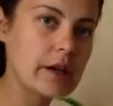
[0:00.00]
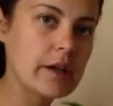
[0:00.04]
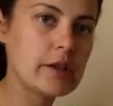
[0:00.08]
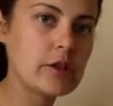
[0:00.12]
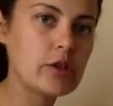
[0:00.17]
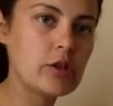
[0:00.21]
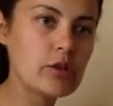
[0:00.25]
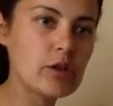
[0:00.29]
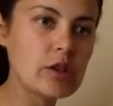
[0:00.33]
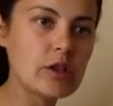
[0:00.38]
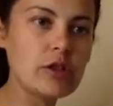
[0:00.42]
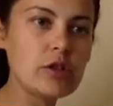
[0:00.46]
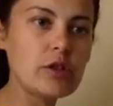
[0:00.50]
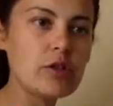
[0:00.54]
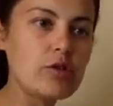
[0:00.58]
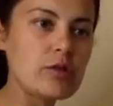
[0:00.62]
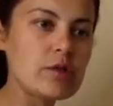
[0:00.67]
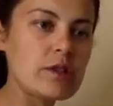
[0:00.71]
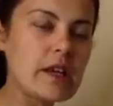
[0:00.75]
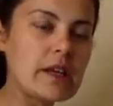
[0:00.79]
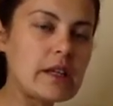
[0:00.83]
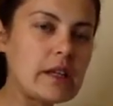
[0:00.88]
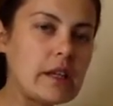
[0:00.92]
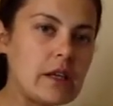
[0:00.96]
You can
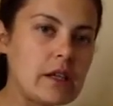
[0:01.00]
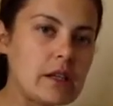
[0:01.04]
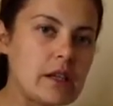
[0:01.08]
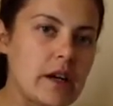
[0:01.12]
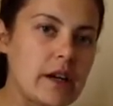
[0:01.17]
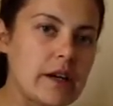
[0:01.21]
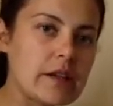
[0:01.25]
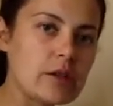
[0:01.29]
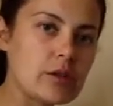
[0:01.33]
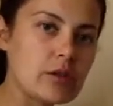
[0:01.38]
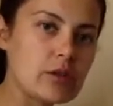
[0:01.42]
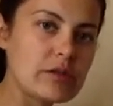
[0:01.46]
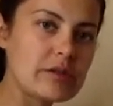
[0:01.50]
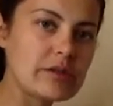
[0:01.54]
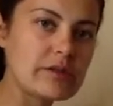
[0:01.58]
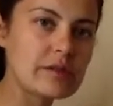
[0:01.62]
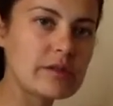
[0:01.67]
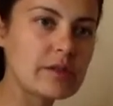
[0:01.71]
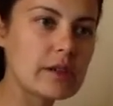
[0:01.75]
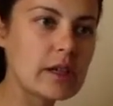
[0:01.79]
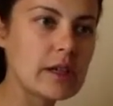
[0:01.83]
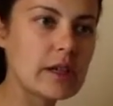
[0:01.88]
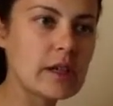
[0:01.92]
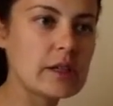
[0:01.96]
use any kind of
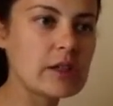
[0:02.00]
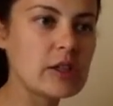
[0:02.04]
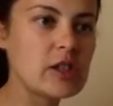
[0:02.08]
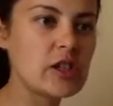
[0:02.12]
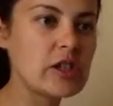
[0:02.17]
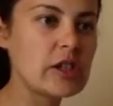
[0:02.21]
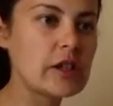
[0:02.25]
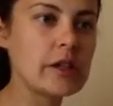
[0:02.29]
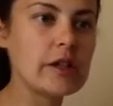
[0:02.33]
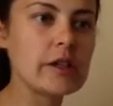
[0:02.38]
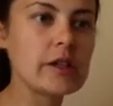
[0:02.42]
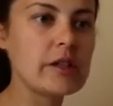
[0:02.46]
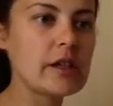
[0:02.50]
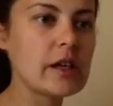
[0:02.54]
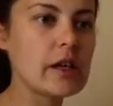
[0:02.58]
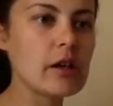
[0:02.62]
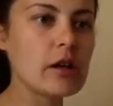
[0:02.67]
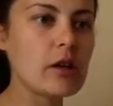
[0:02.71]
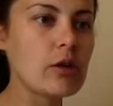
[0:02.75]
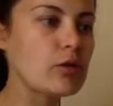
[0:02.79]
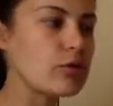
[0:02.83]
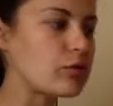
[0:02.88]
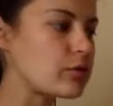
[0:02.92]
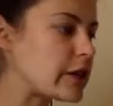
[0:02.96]
chili,
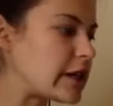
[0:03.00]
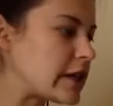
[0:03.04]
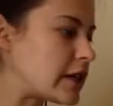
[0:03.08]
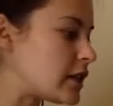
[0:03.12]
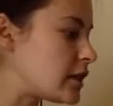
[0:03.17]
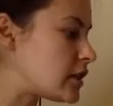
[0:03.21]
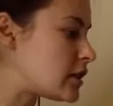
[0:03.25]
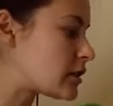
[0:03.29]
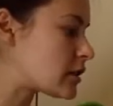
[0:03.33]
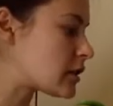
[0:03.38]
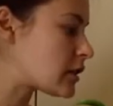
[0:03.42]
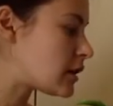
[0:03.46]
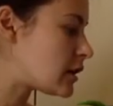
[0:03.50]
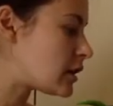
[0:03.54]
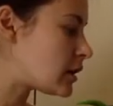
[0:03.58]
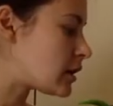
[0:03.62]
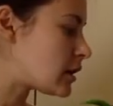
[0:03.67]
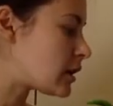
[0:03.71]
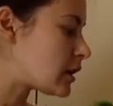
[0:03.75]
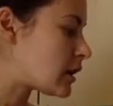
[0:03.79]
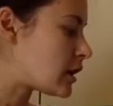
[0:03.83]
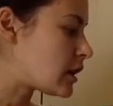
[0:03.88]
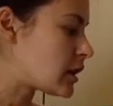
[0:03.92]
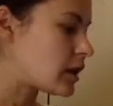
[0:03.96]
yellow, red,
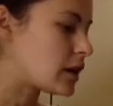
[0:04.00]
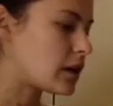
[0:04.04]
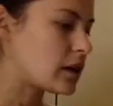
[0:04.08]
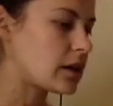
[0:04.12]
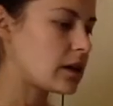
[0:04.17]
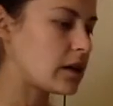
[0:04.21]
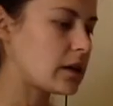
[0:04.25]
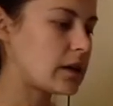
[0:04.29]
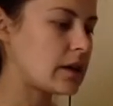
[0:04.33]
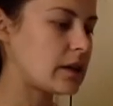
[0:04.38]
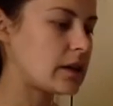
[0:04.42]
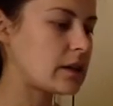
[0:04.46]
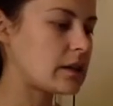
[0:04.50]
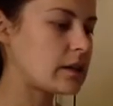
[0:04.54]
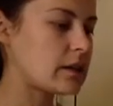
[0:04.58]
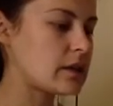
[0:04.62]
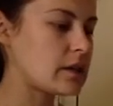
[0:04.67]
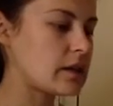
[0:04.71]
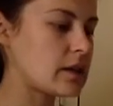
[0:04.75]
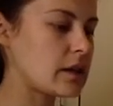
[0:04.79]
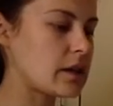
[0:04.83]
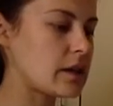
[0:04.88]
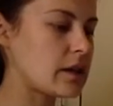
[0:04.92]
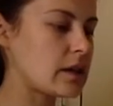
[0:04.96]
and
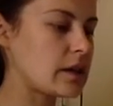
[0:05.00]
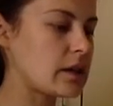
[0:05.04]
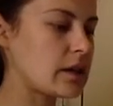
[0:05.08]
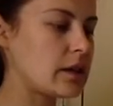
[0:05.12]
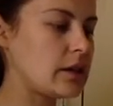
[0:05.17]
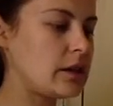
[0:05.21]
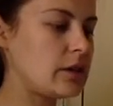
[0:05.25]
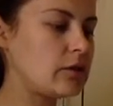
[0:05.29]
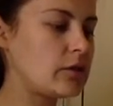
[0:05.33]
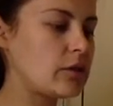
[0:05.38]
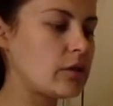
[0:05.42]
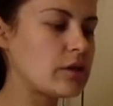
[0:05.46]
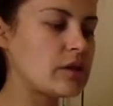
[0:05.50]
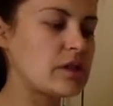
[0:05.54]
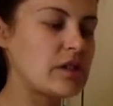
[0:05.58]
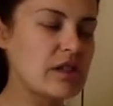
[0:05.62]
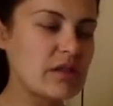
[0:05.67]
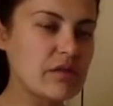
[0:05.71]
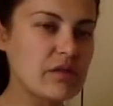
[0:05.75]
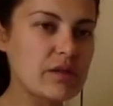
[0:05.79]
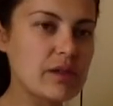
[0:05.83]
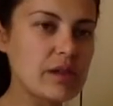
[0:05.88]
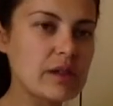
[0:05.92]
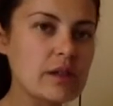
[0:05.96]
you know,
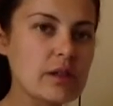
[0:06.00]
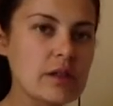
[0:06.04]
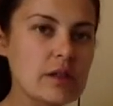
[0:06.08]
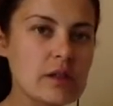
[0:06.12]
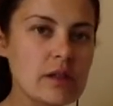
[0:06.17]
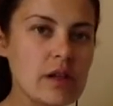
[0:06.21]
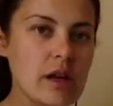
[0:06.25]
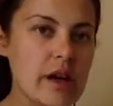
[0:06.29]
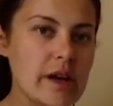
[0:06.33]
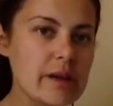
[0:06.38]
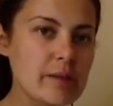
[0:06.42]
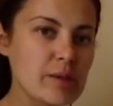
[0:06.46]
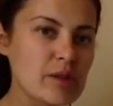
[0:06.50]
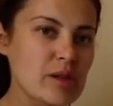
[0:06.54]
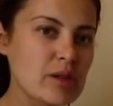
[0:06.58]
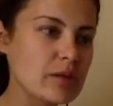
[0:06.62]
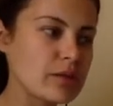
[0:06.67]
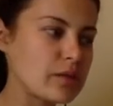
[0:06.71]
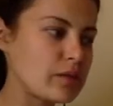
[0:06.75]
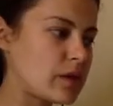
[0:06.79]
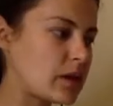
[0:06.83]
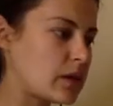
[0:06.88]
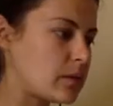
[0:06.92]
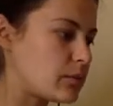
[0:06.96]
different types
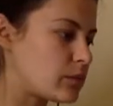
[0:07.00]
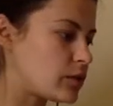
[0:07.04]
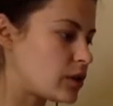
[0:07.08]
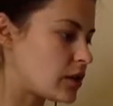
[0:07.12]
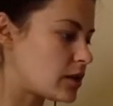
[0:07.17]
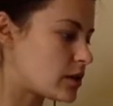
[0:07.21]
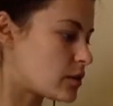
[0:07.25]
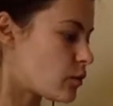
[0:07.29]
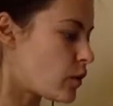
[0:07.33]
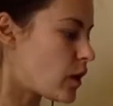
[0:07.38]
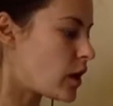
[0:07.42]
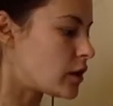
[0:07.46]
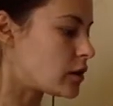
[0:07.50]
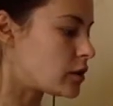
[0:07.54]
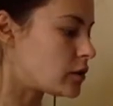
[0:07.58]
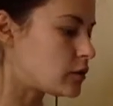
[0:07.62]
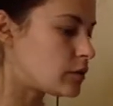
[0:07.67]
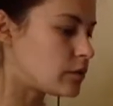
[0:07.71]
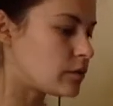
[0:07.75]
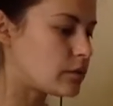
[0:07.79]
of them as well.